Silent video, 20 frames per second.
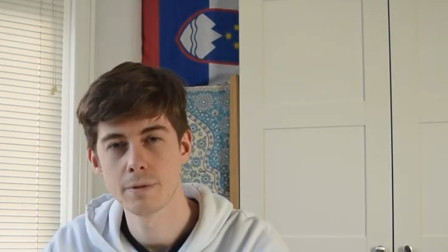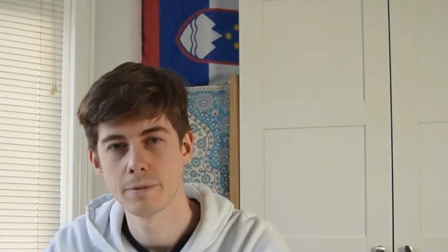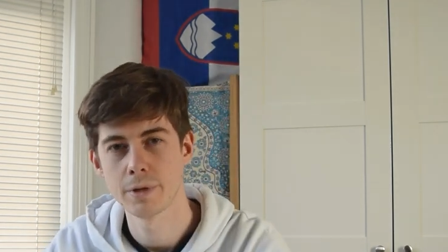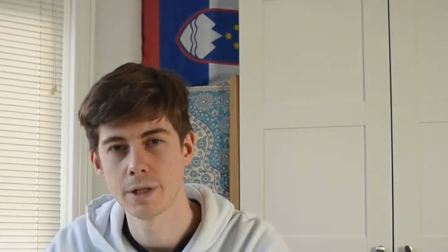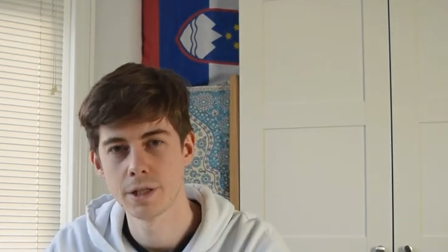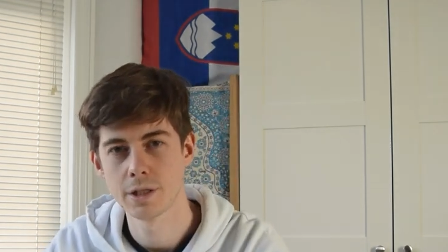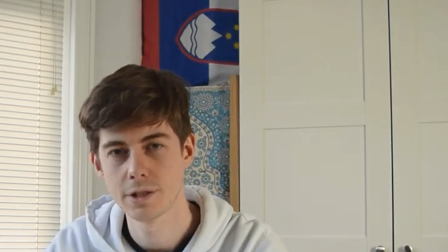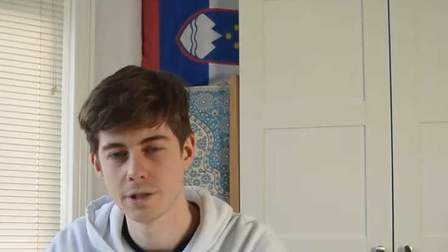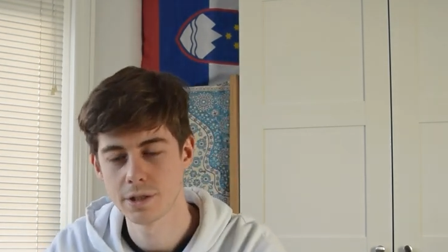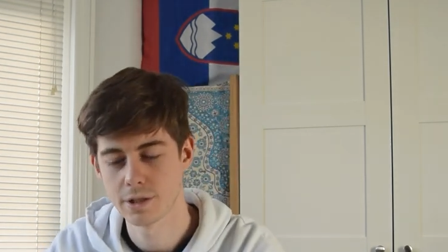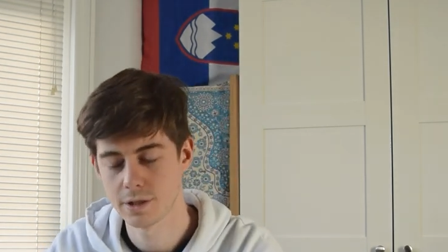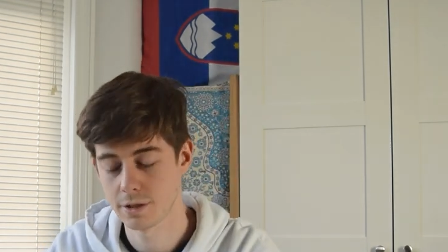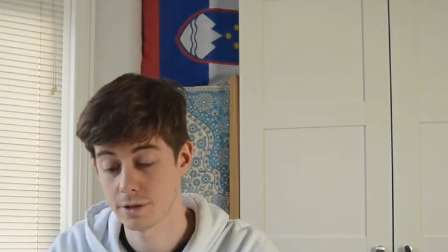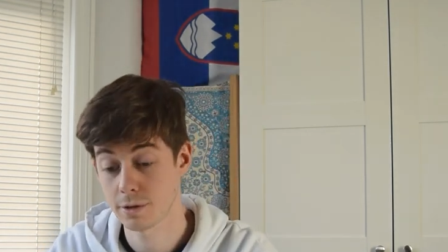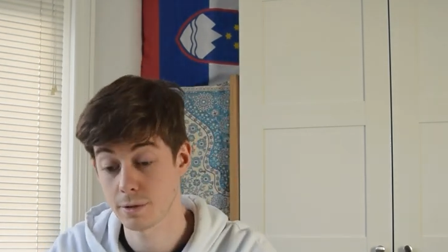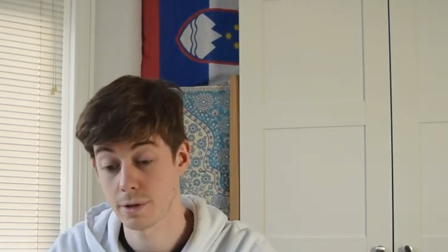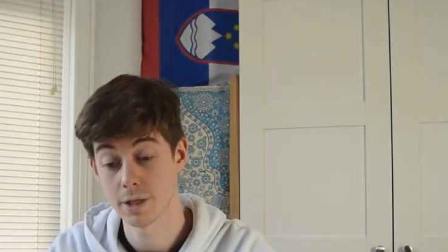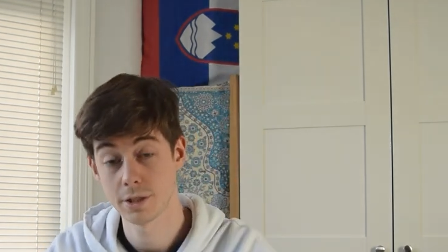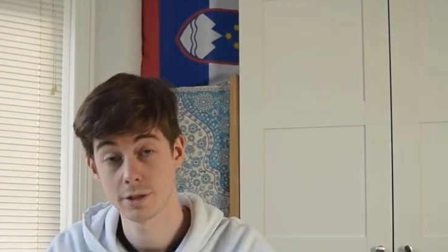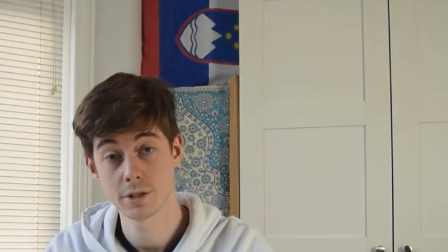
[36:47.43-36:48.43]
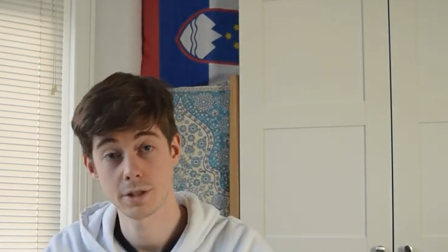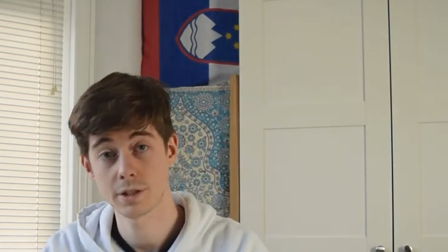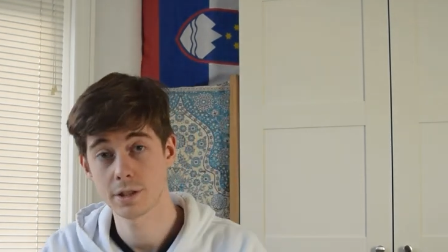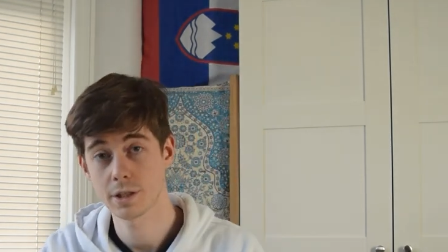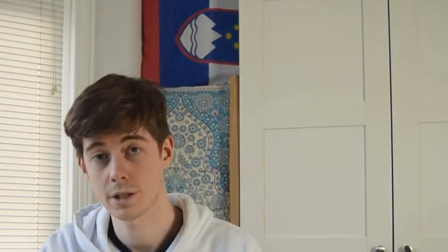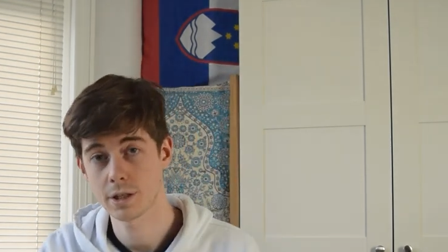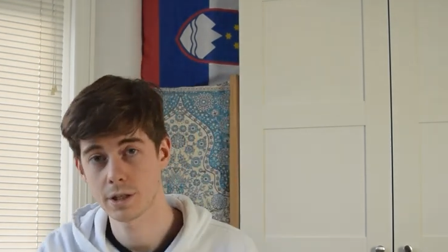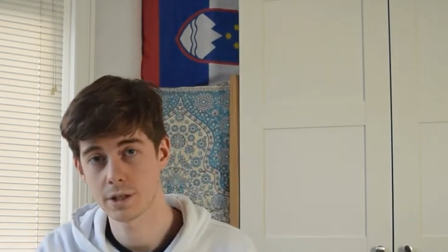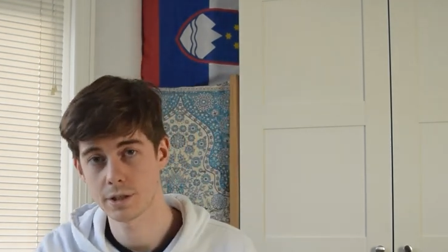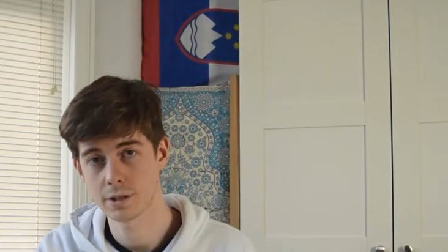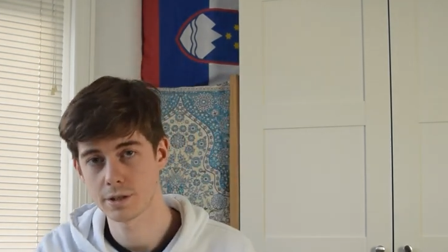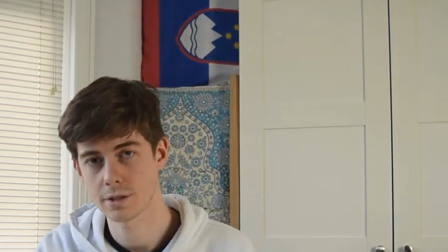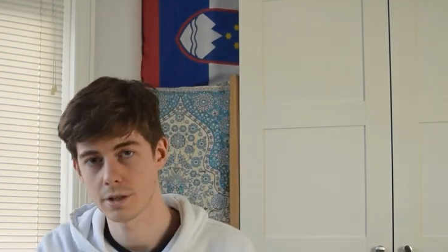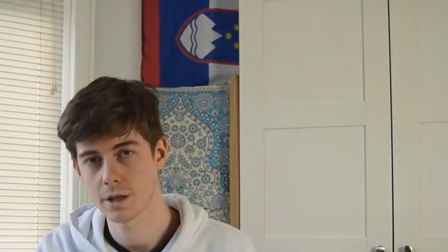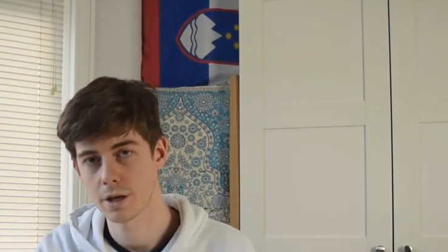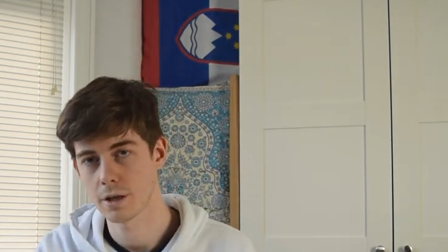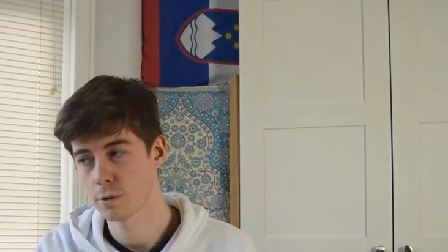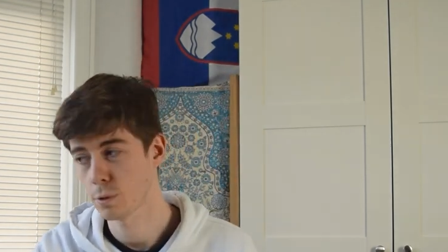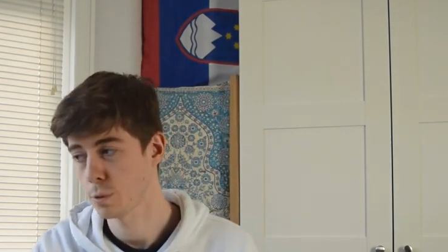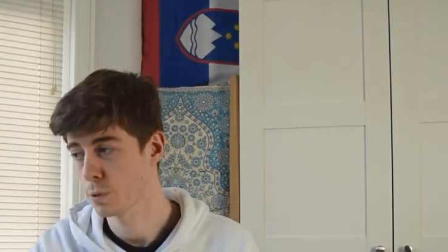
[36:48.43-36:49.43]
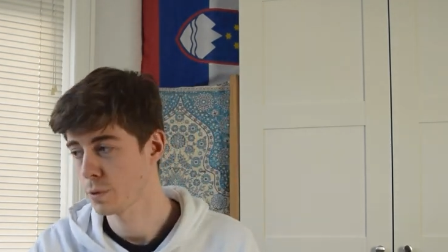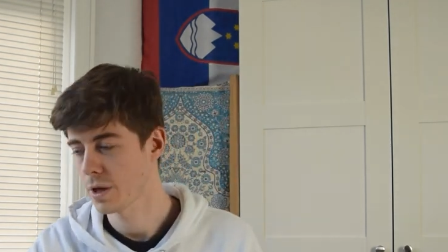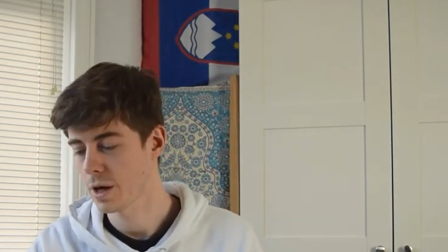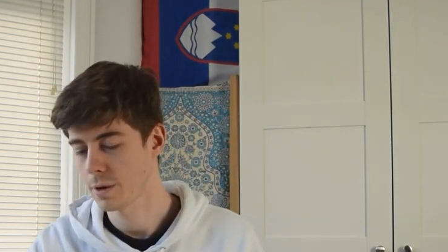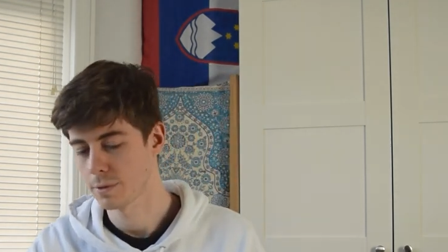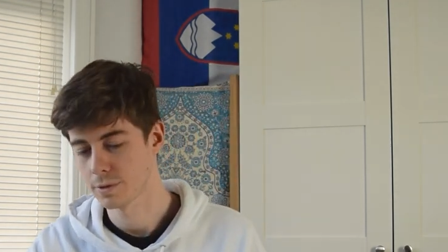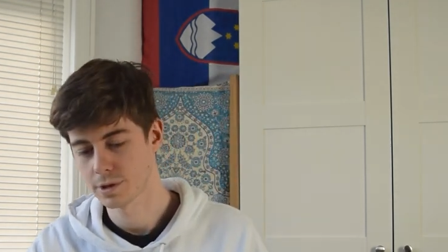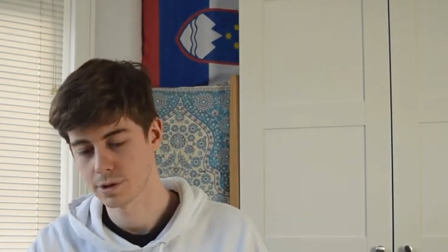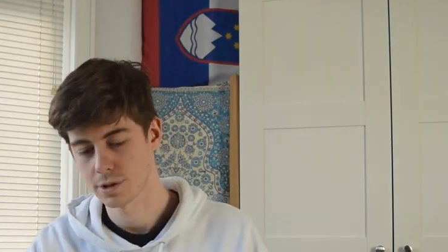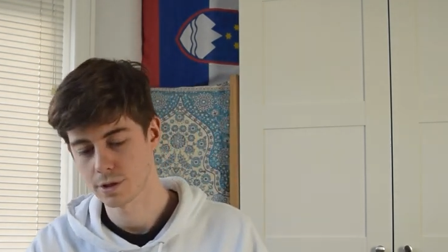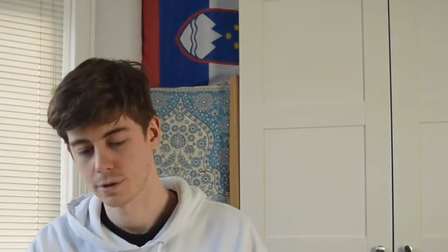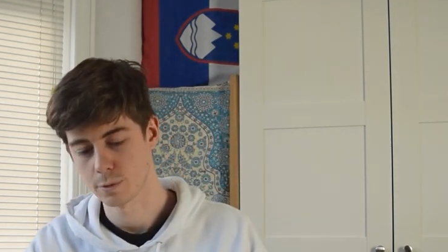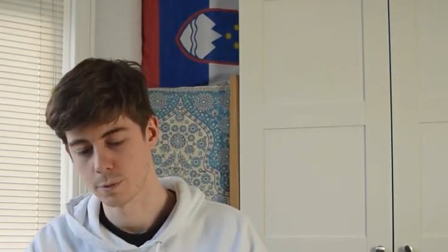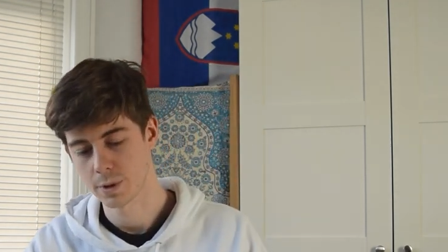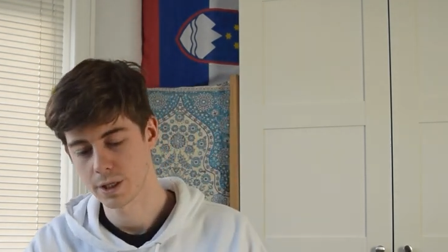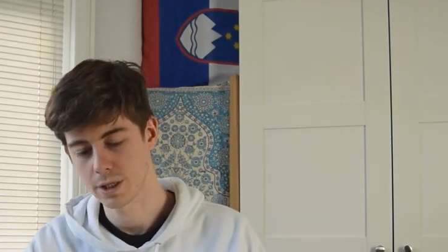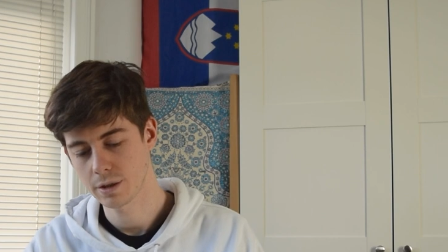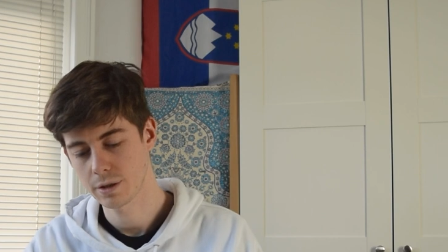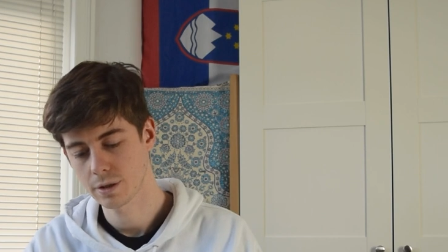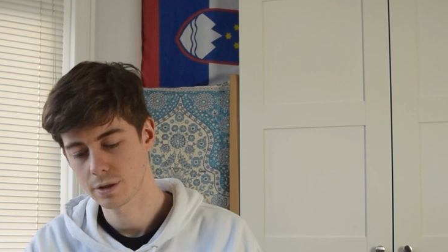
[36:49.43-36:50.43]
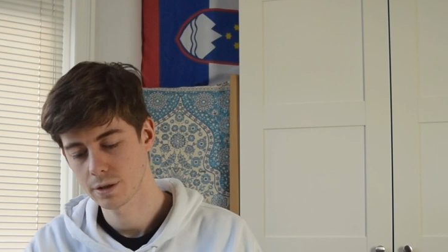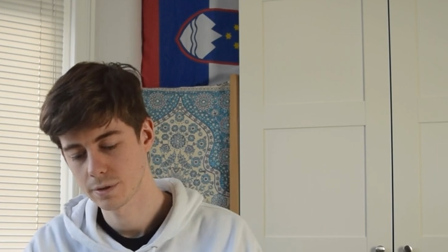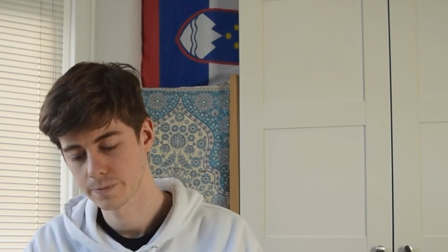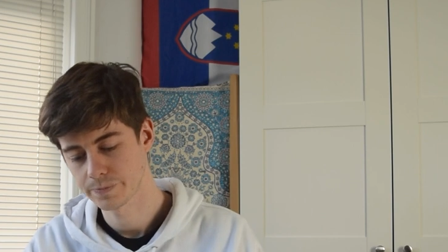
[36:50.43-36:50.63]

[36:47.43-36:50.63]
which is quite interesting because I thought that was so weak.